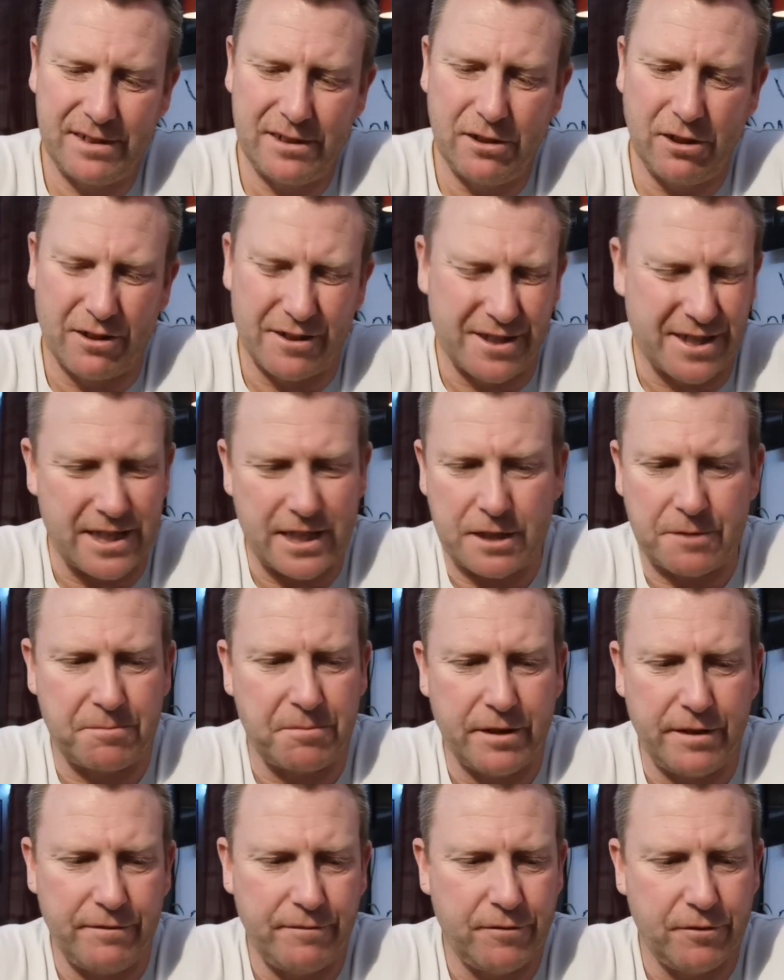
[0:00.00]
not
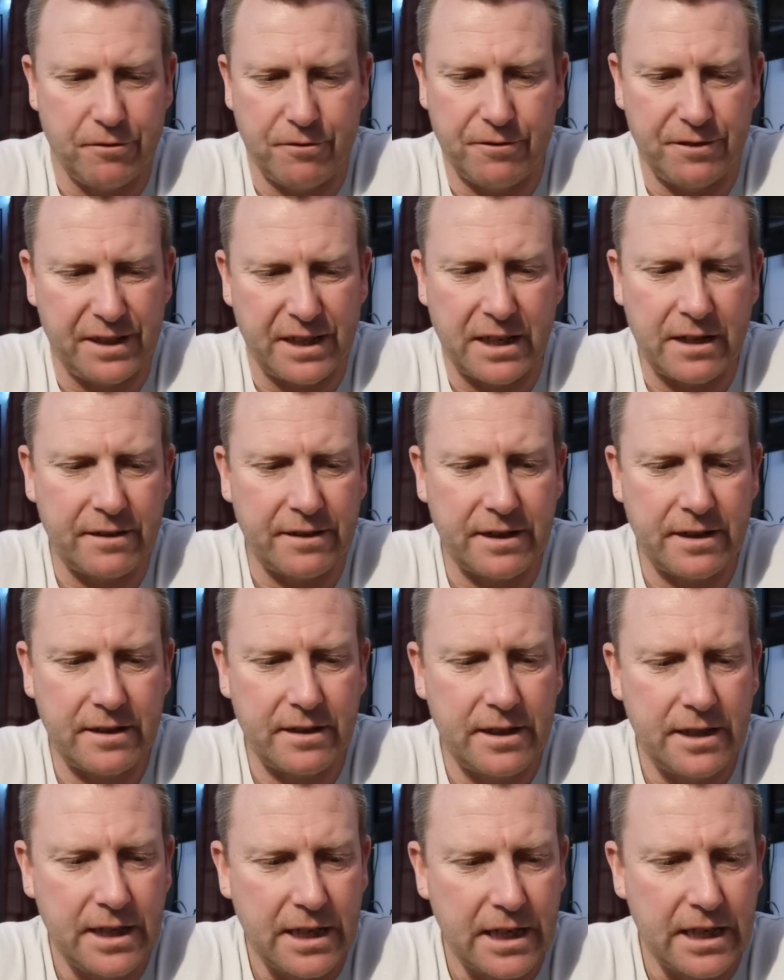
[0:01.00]
6.4,
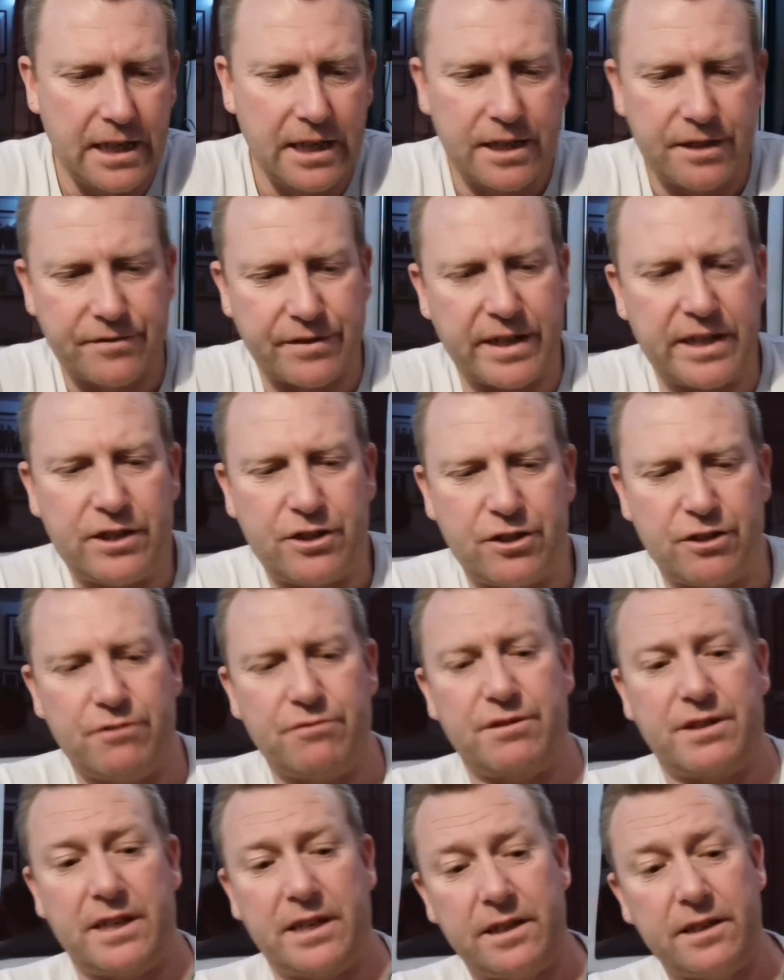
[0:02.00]
no. It's very
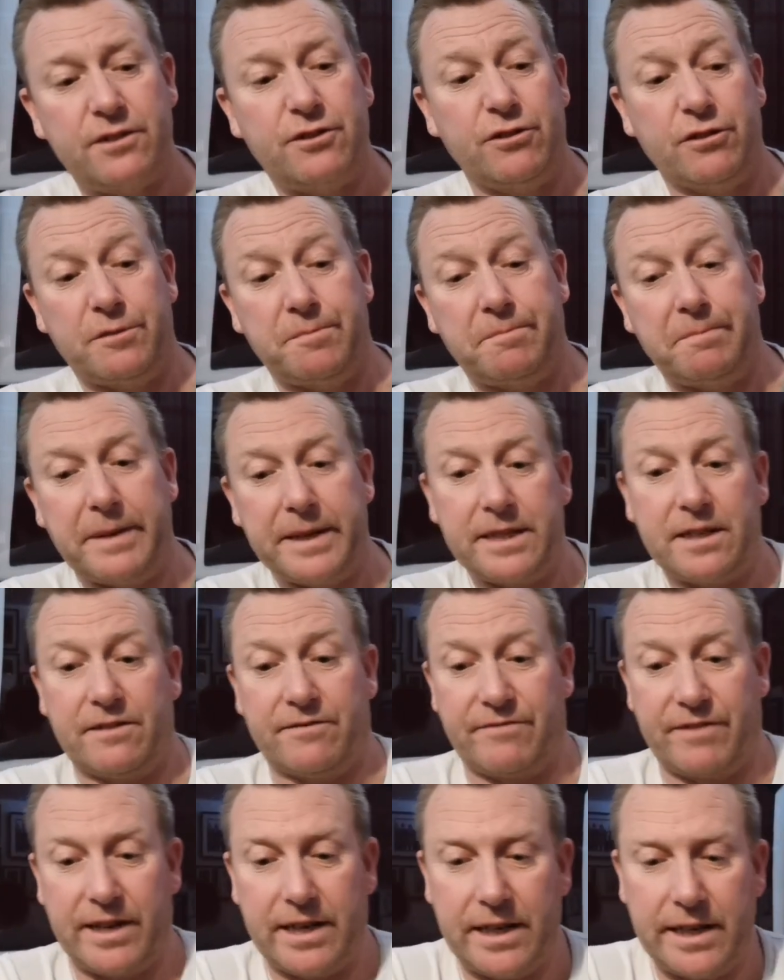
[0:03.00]
juicy and it's just
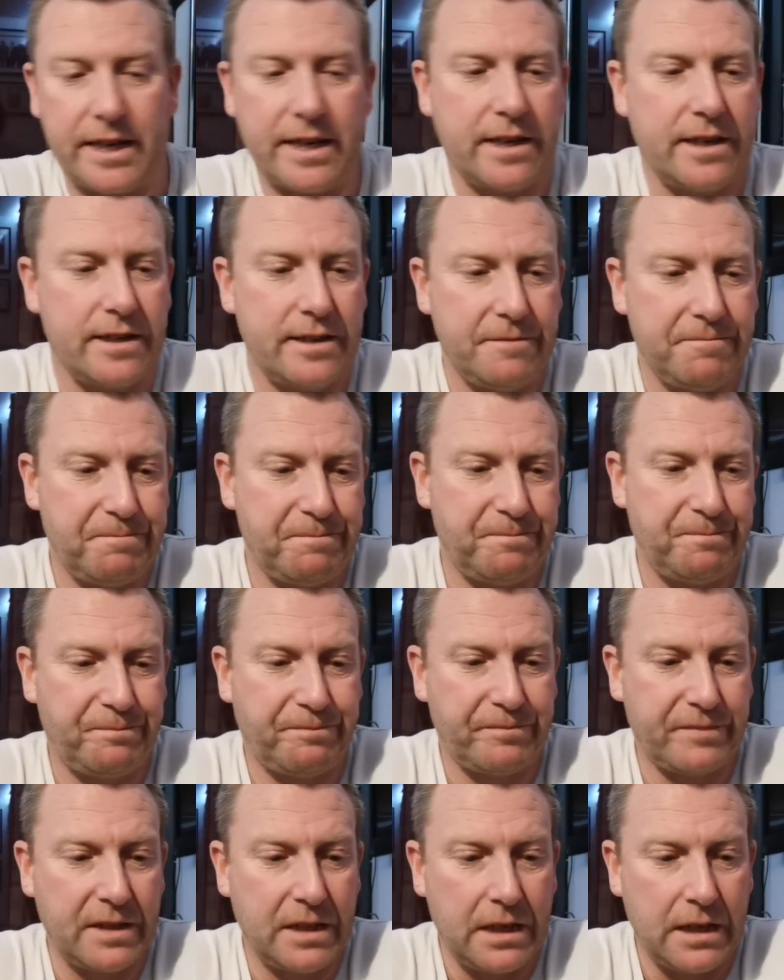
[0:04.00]
bitter, really.
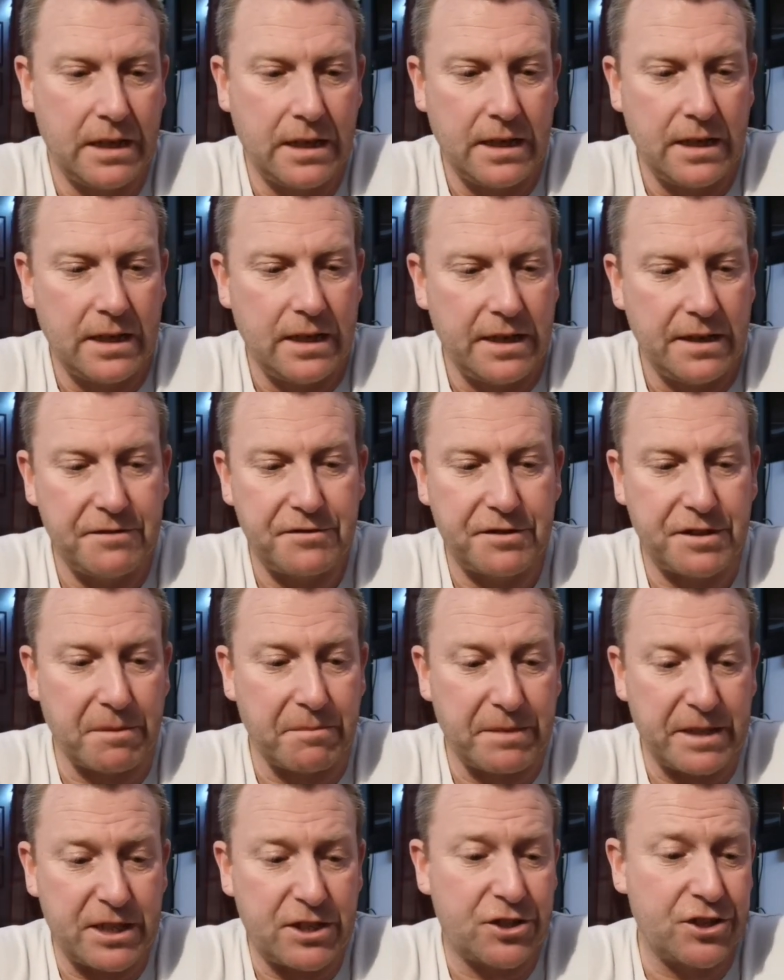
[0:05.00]
If
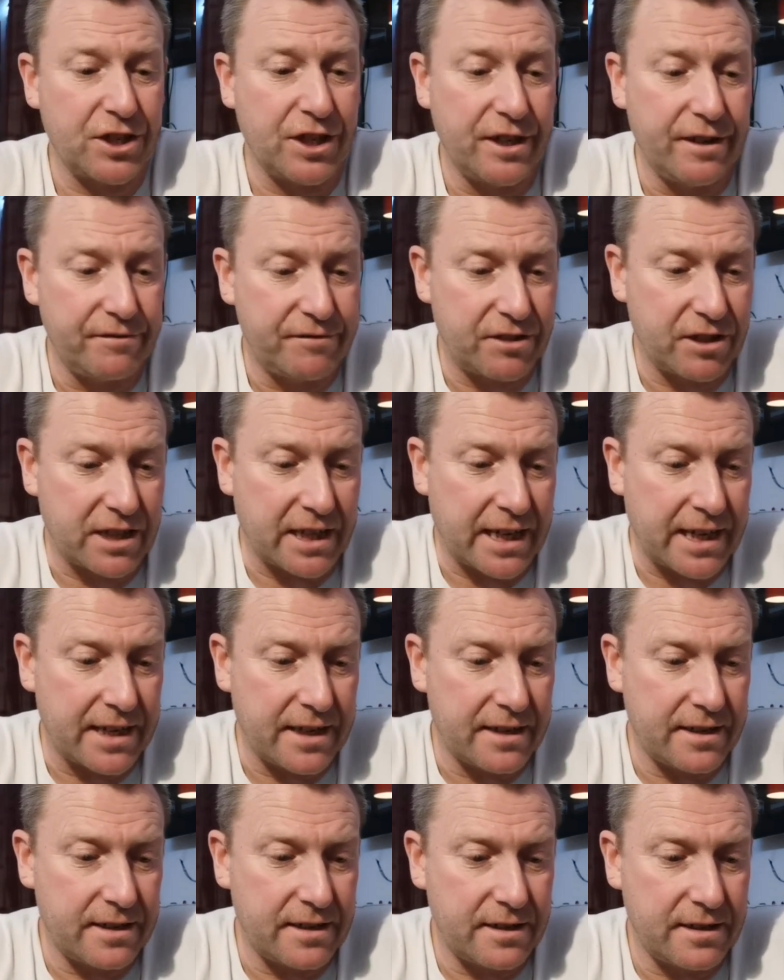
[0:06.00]
somebody served you
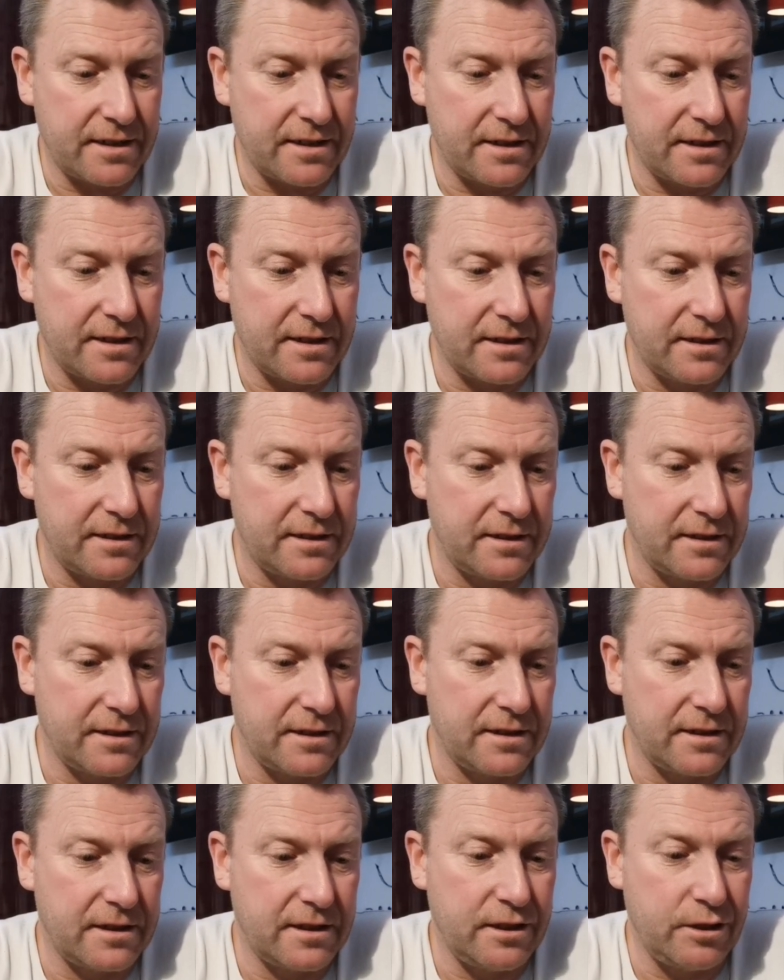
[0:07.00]
that
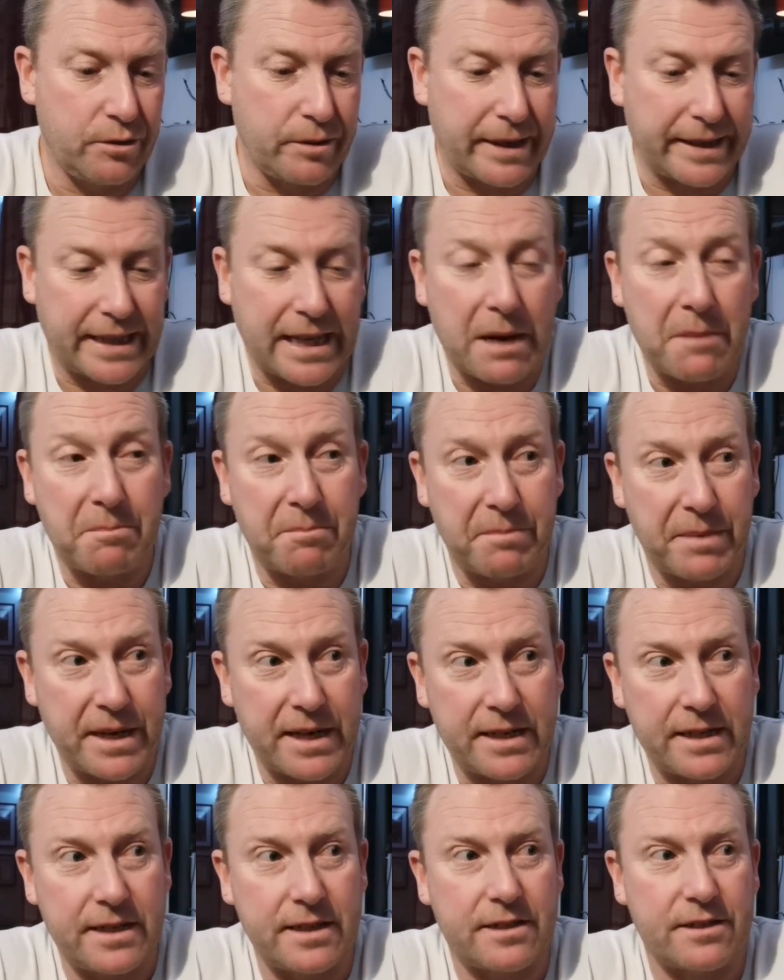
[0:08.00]
and you had that
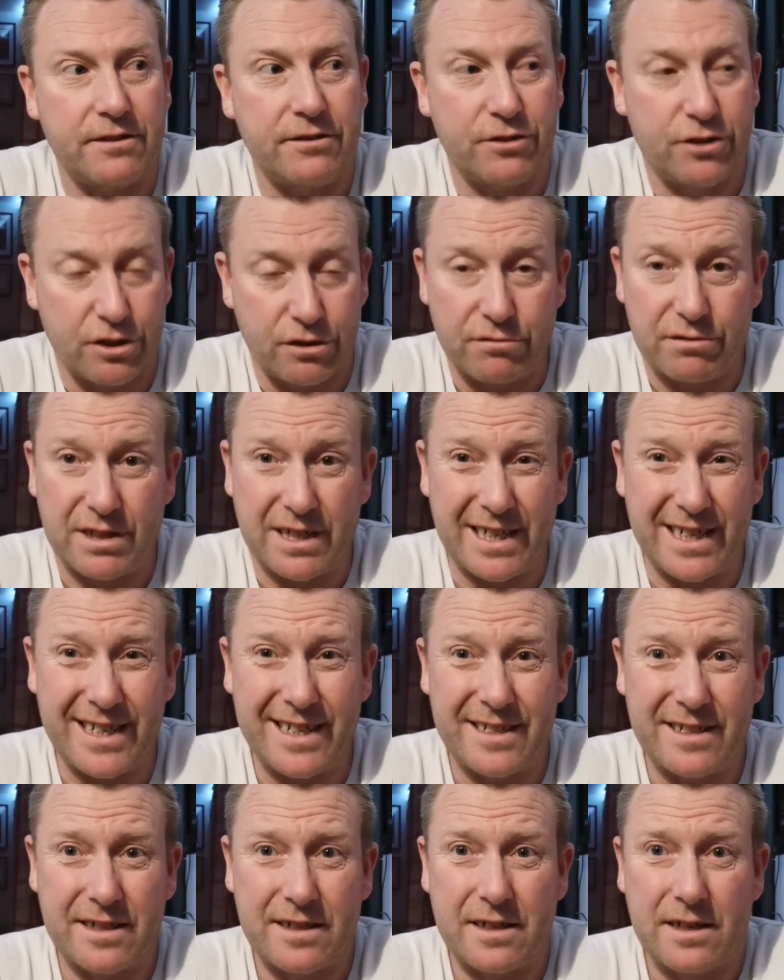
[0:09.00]
bitterness and
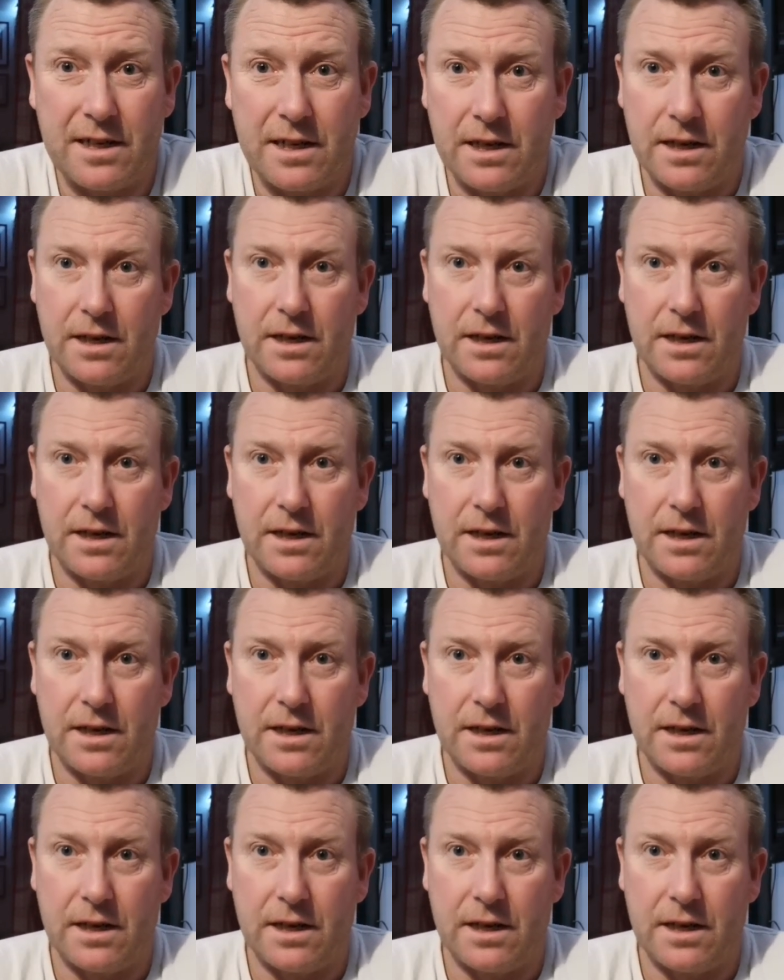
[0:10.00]
juiciness,